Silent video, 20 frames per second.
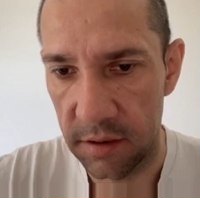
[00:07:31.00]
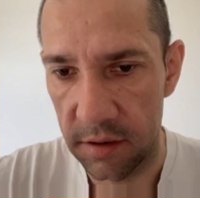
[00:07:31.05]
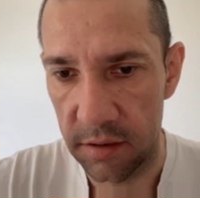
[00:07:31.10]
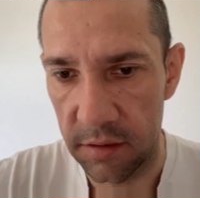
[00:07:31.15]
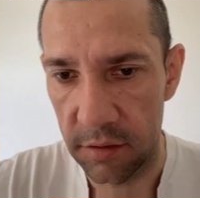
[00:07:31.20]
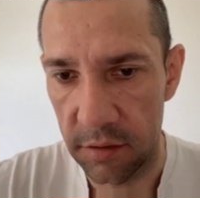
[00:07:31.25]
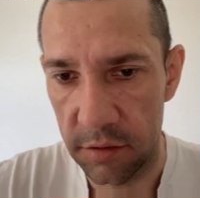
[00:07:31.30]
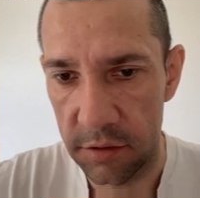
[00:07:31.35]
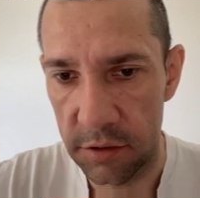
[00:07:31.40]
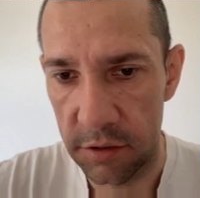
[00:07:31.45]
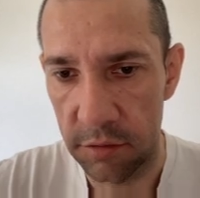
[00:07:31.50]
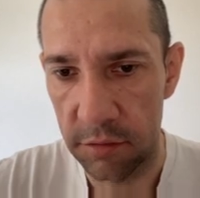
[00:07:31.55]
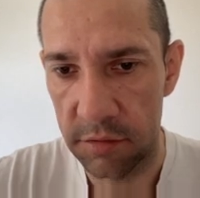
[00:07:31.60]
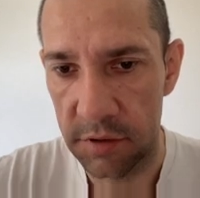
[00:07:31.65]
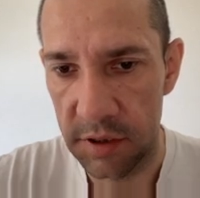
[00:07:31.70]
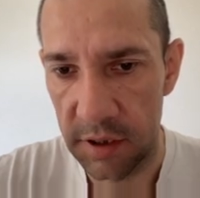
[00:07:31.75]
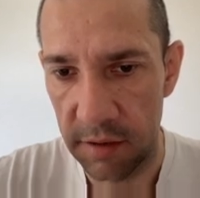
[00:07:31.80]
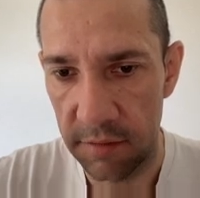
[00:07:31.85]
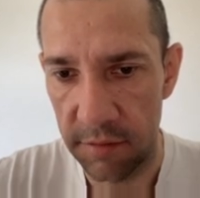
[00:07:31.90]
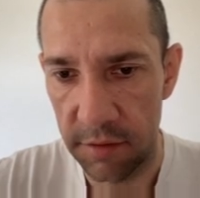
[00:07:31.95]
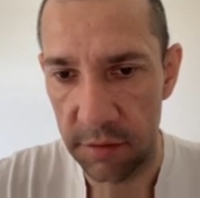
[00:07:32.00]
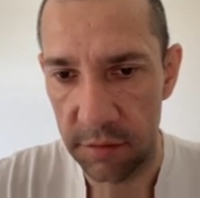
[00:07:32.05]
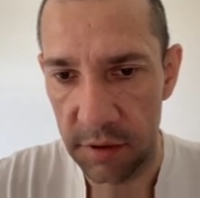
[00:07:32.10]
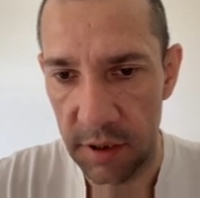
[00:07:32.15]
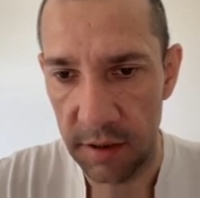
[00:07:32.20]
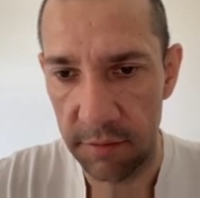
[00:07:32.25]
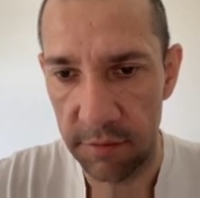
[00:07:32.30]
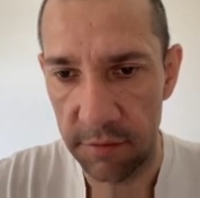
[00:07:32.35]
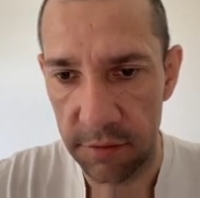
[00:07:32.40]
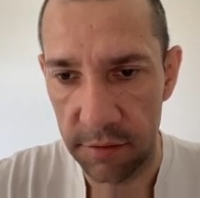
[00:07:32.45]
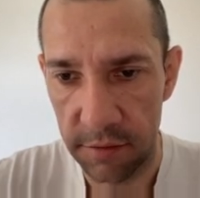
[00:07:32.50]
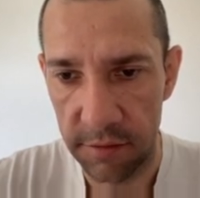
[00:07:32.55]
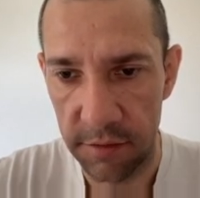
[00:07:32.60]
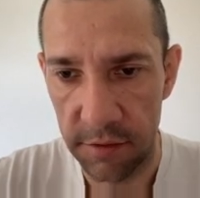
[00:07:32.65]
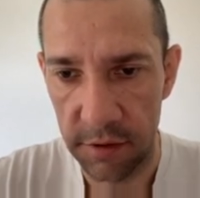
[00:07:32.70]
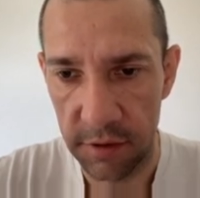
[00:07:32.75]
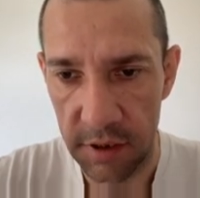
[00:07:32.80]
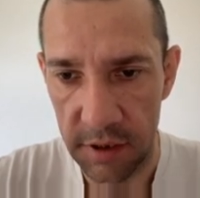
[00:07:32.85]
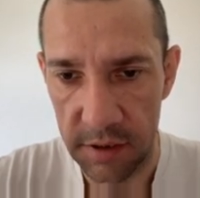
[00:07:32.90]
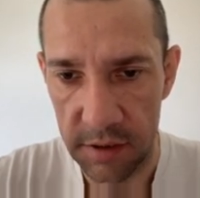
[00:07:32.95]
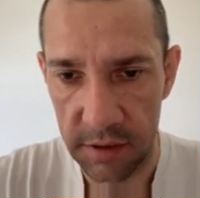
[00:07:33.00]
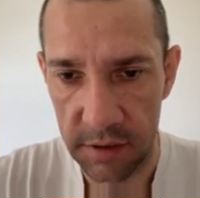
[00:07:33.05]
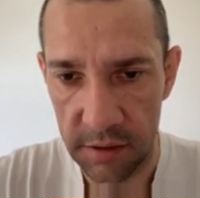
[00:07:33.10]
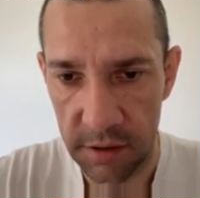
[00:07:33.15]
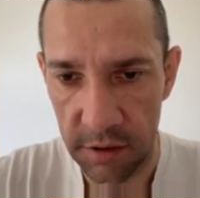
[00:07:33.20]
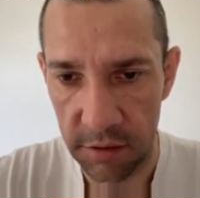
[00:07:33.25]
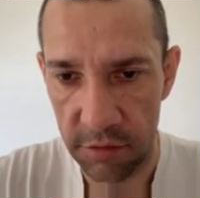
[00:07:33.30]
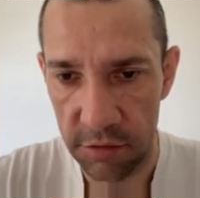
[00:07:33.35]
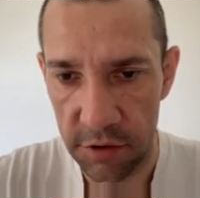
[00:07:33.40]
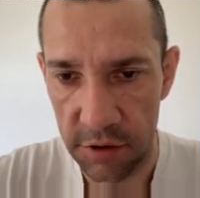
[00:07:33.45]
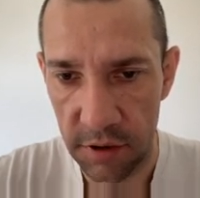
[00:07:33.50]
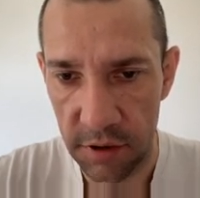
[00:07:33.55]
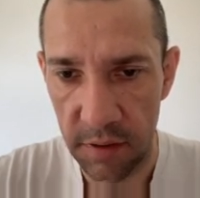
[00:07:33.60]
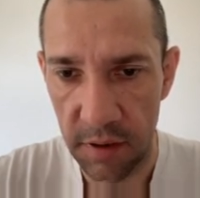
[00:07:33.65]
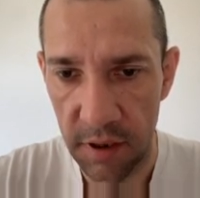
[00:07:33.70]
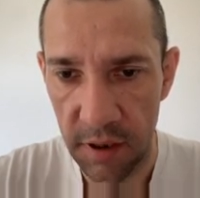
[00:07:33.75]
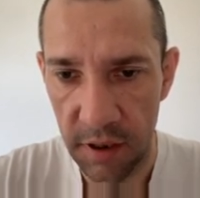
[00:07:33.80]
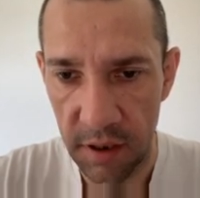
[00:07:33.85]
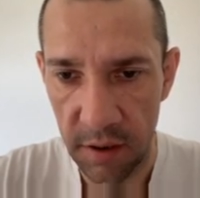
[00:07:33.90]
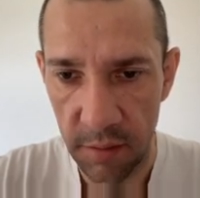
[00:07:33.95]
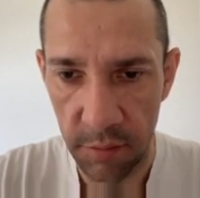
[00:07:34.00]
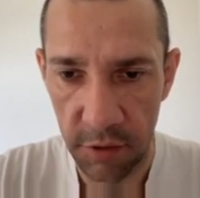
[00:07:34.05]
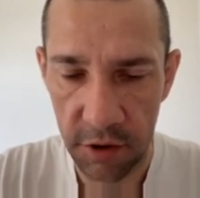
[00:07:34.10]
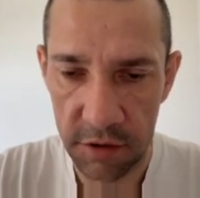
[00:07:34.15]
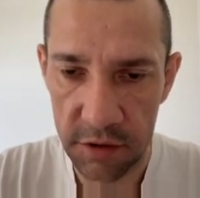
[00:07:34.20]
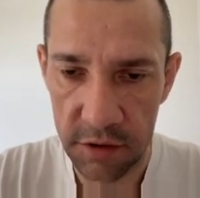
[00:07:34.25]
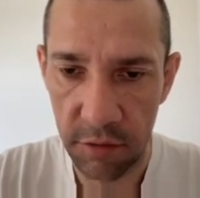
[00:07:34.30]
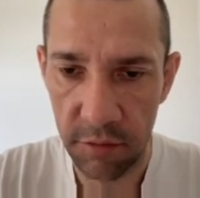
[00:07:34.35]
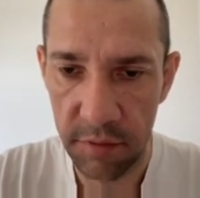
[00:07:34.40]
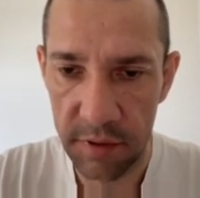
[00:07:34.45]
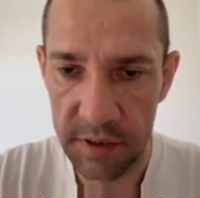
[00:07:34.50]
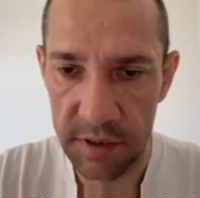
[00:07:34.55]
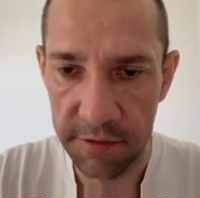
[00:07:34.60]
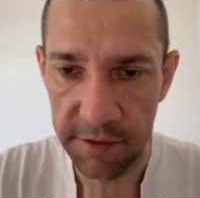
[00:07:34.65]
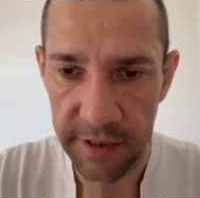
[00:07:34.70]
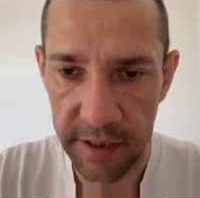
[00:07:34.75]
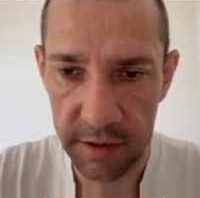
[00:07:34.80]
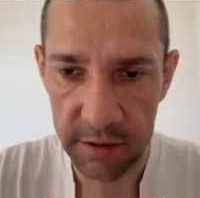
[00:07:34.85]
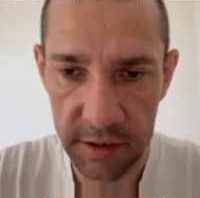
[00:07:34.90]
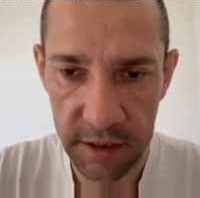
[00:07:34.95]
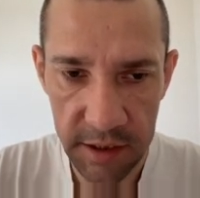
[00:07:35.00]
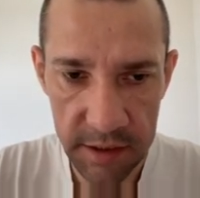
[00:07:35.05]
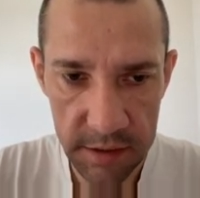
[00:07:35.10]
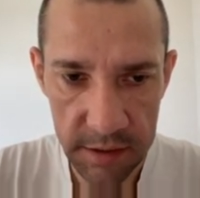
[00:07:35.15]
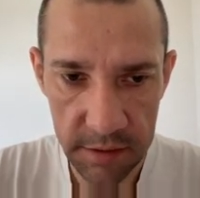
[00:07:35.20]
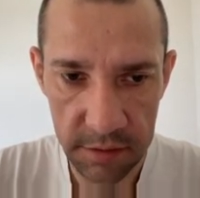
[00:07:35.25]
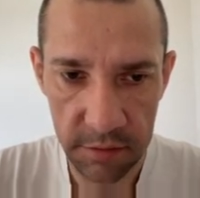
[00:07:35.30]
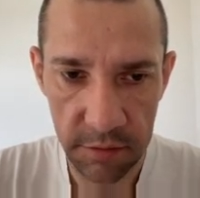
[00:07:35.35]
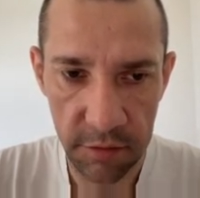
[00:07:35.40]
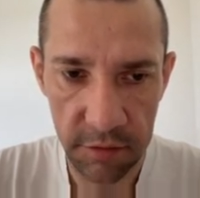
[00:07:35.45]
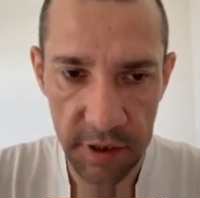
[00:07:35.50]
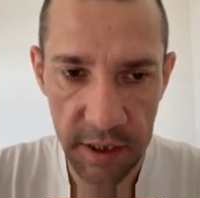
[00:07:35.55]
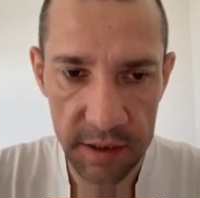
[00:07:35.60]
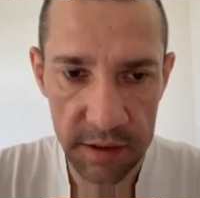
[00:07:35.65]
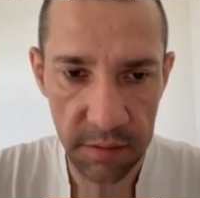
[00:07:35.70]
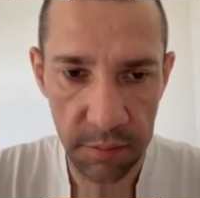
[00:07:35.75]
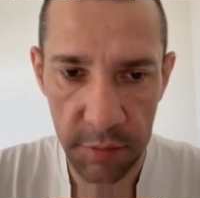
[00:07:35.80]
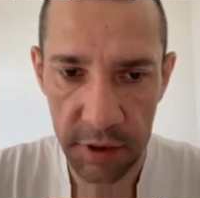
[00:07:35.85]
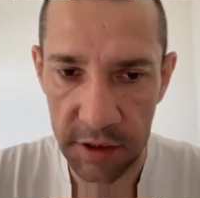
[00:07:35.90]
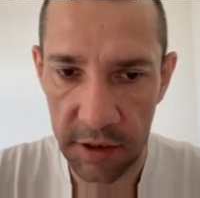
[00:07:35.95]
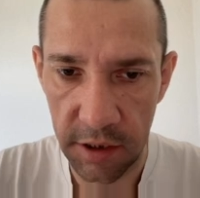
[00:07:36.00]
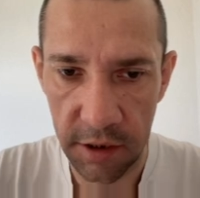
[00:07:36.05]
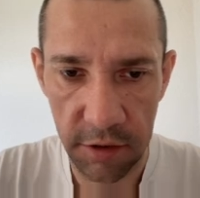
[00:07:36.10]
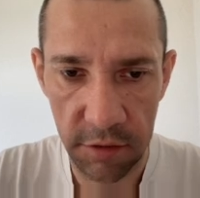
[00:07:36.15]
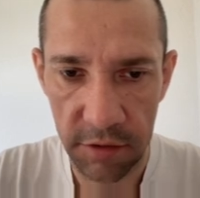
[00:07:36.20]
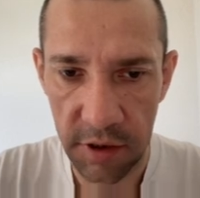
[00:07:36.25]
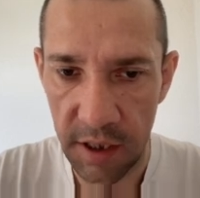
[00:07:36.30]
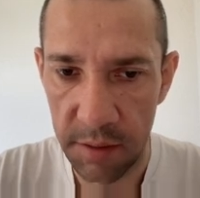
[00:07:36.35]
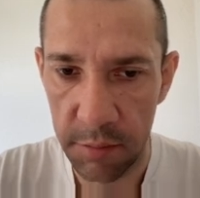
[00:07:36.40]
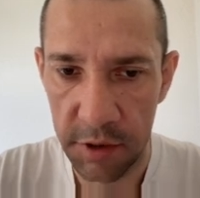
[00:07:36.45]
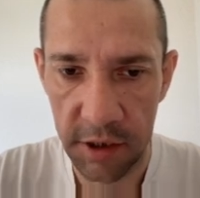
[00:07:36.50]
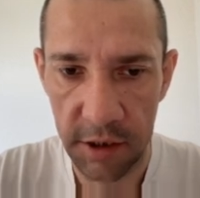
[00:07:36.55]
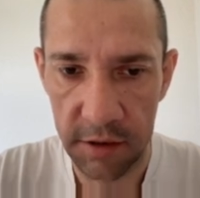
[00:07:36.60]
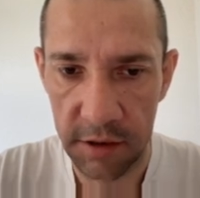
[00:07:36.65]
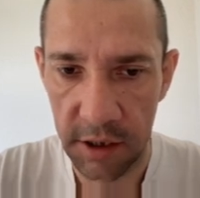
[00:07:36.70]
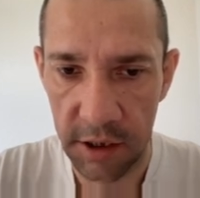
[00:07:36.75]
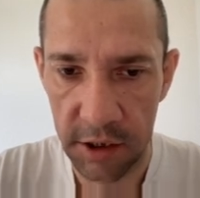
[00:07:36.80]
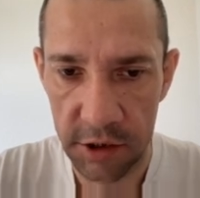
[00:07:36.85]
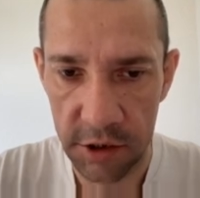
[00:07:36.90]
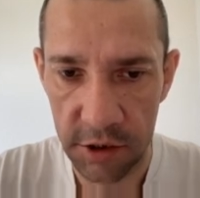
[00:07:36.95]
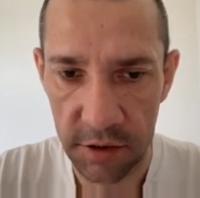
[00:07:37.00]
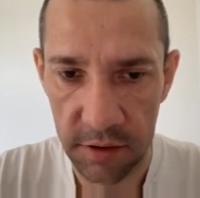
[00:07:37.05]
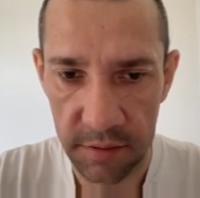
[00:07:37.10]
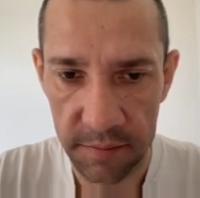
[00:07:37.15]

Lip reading: also save you time for your test execution, because always failed tests do nothing but take your time and attention.